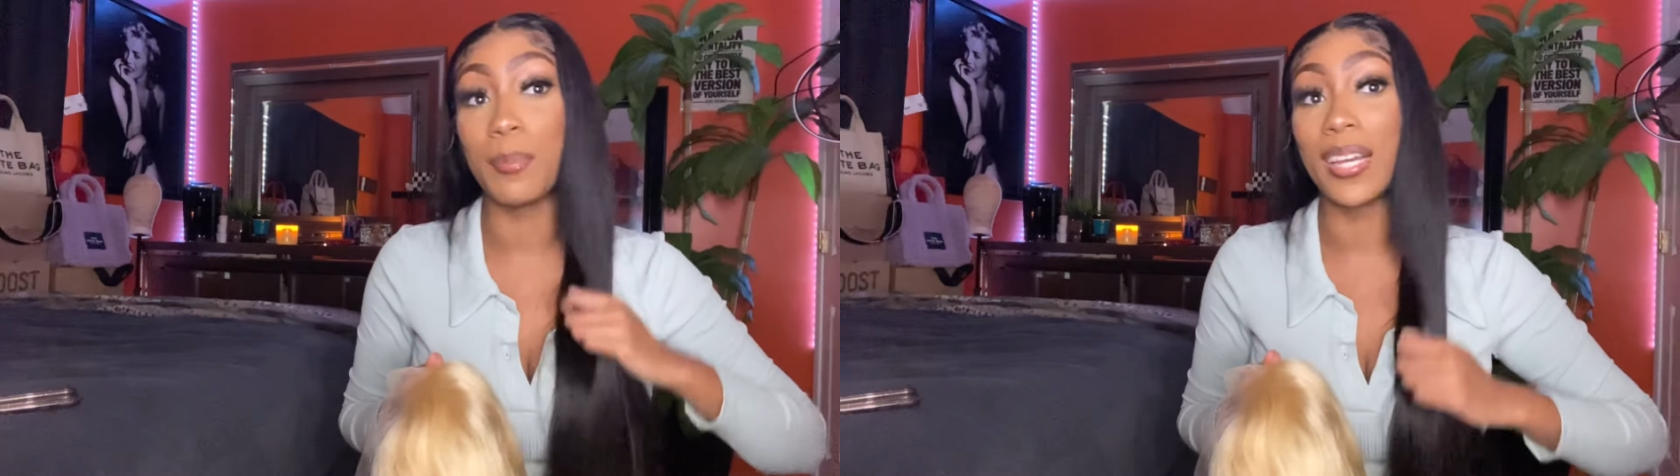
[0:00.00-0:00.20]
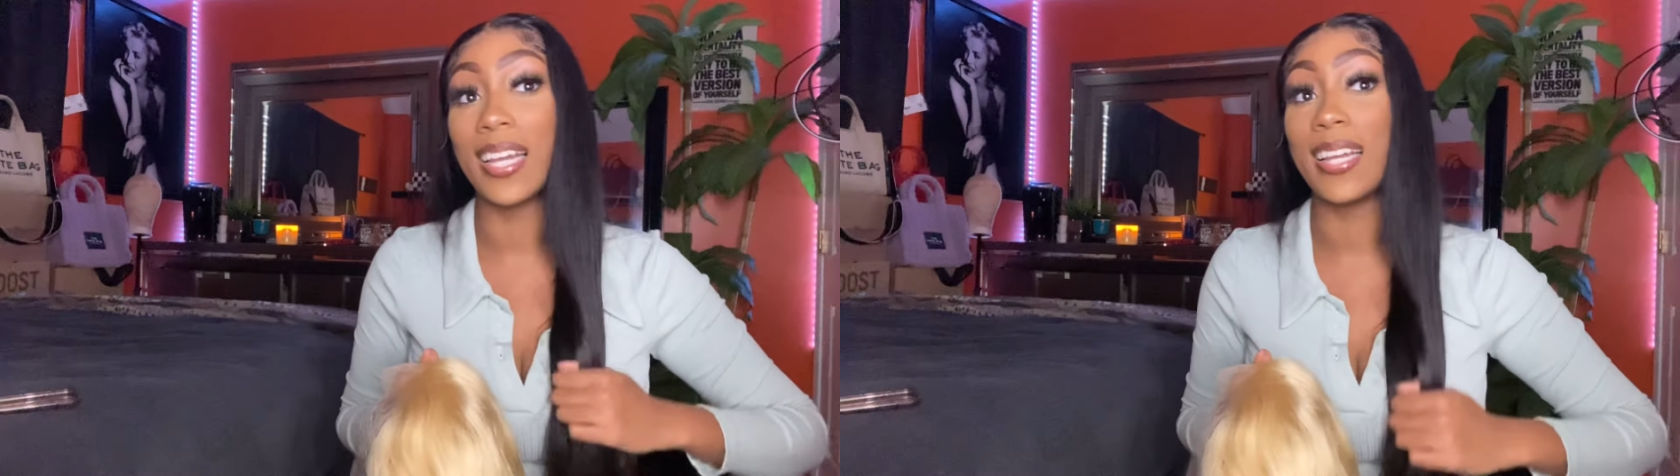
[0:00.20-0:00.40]

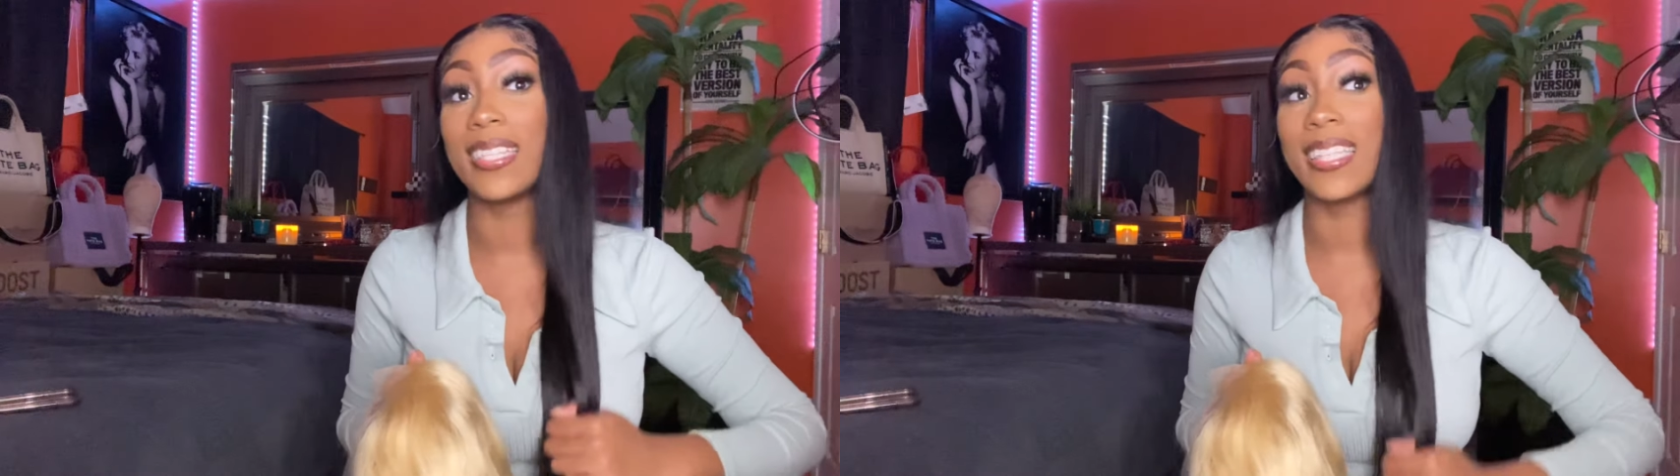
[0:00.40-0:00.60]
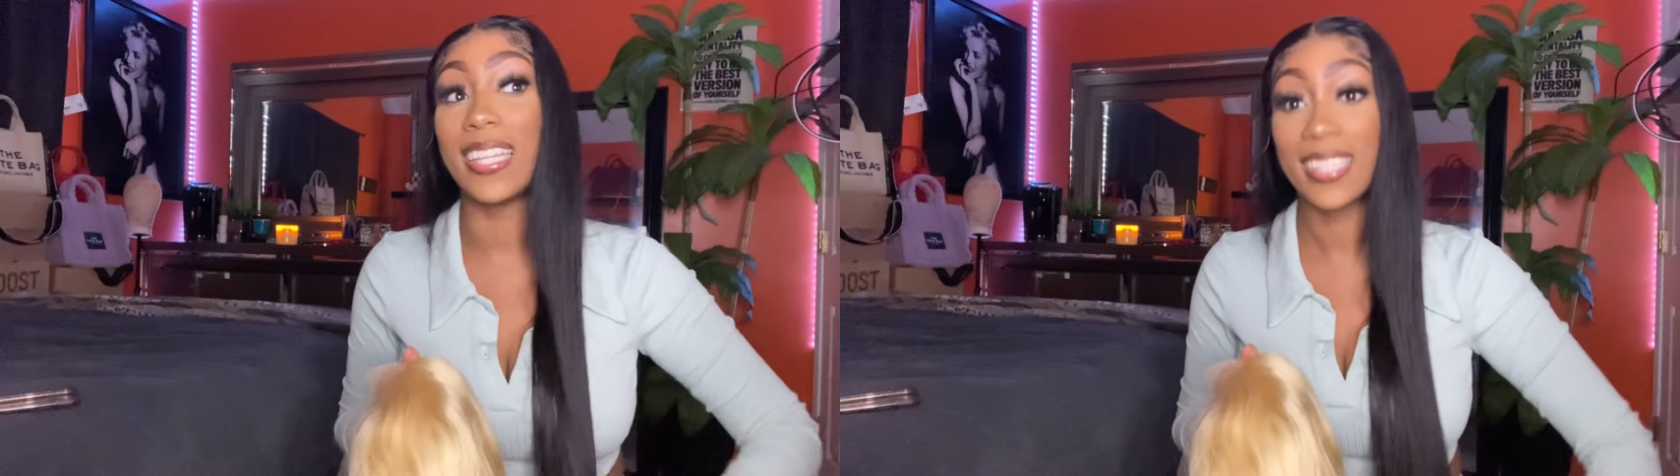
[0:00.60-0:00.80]

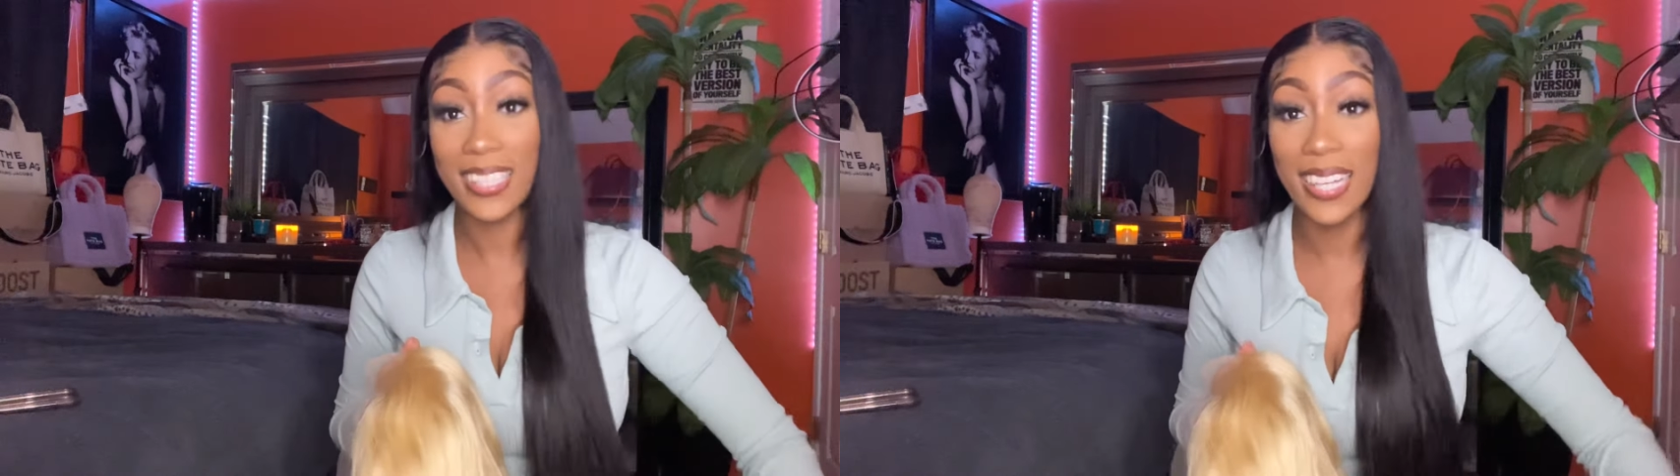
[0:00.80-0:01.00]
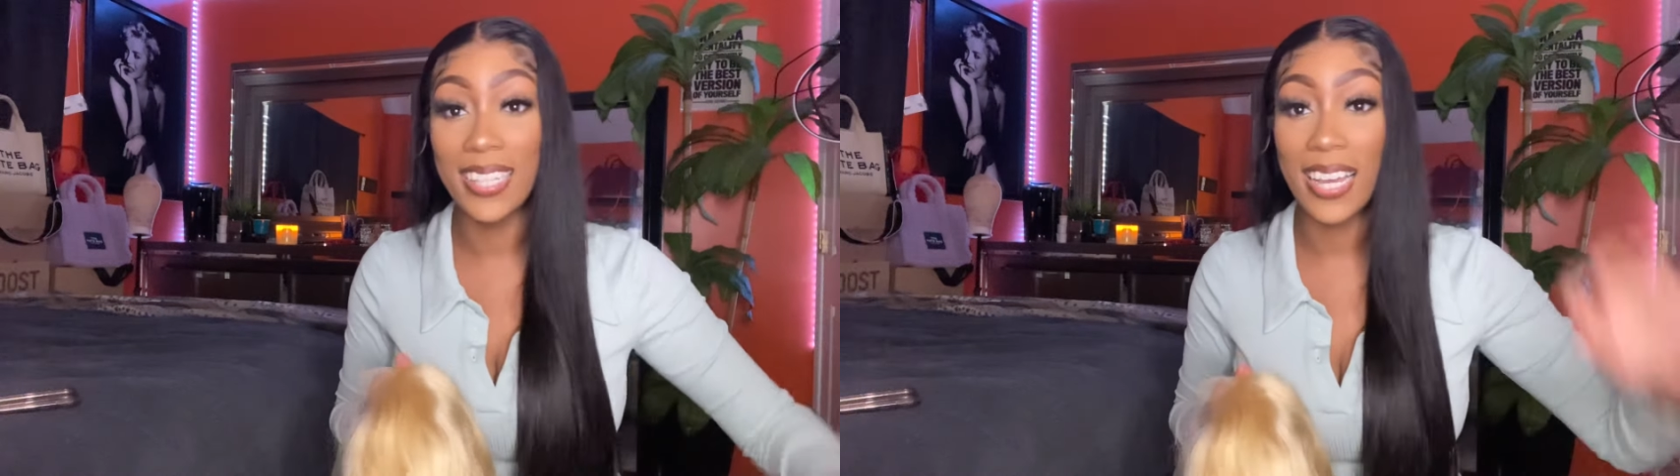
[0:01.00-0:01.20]
because it's
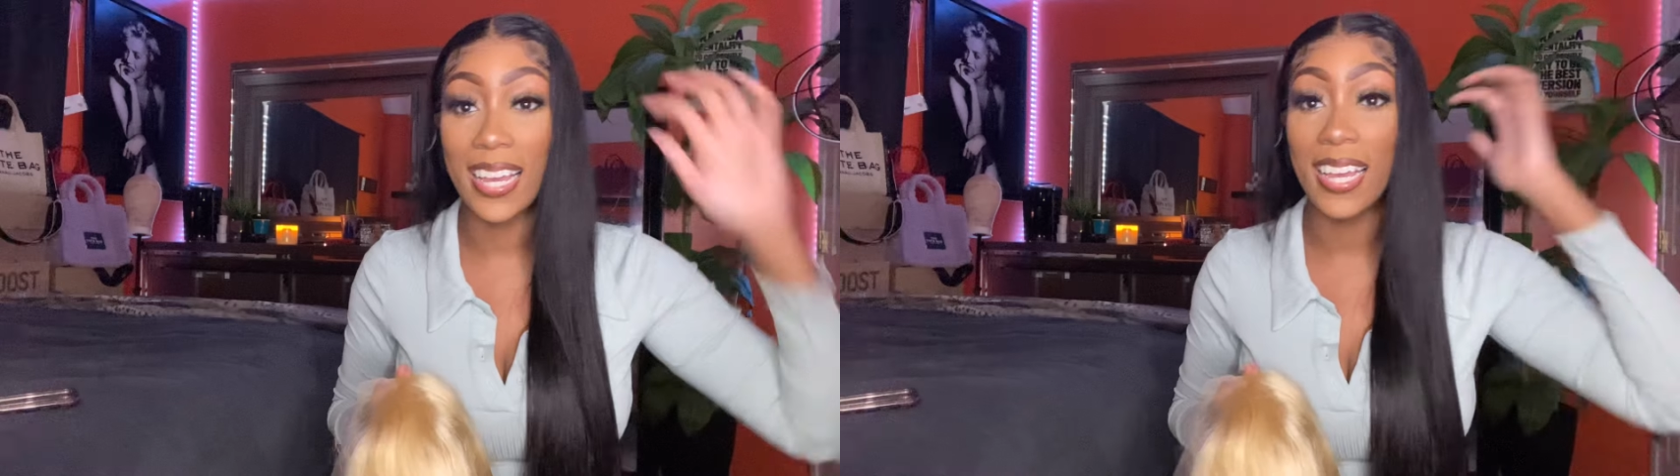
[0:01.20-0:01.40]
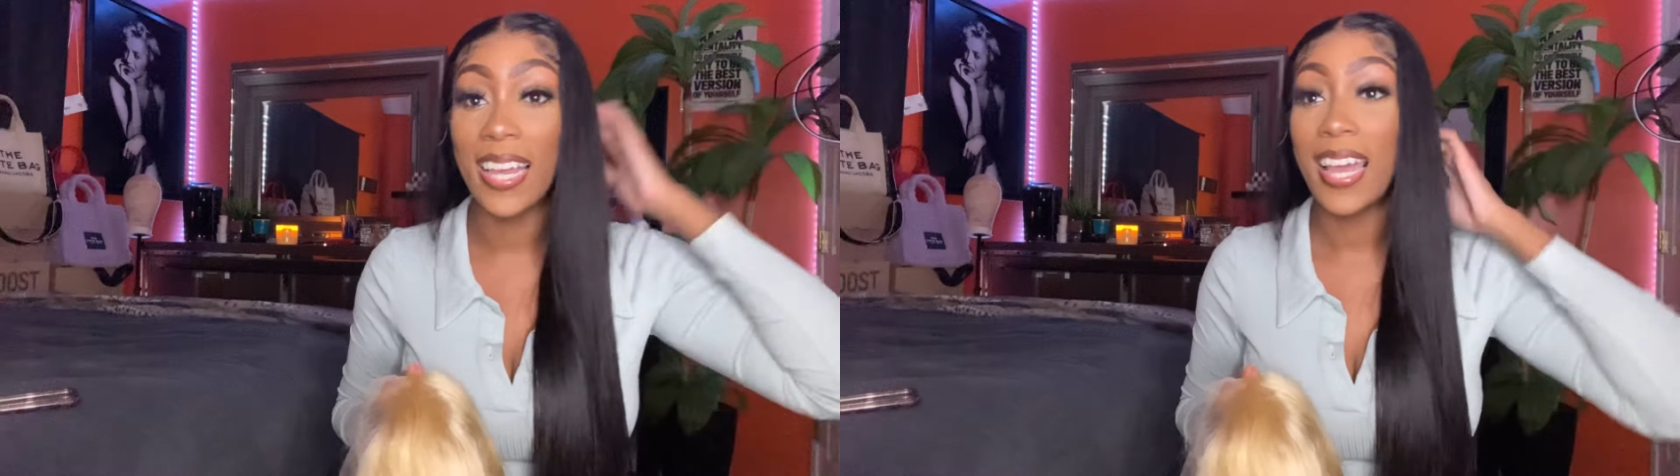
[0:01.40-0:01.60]

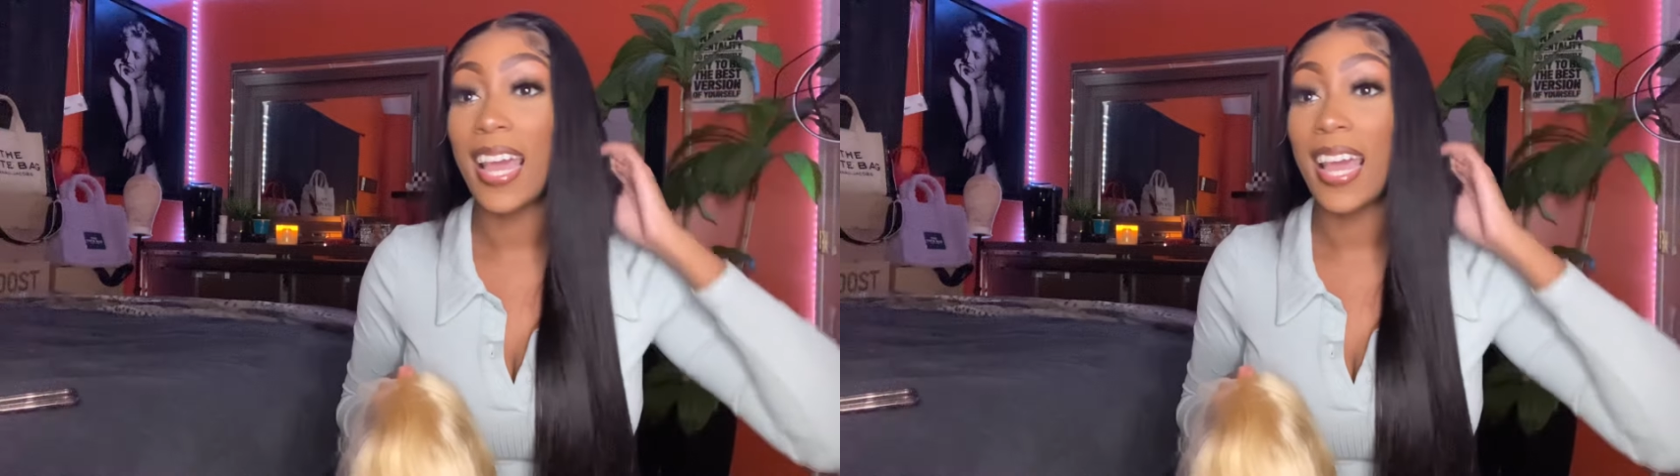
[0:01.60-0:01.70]
Sunday.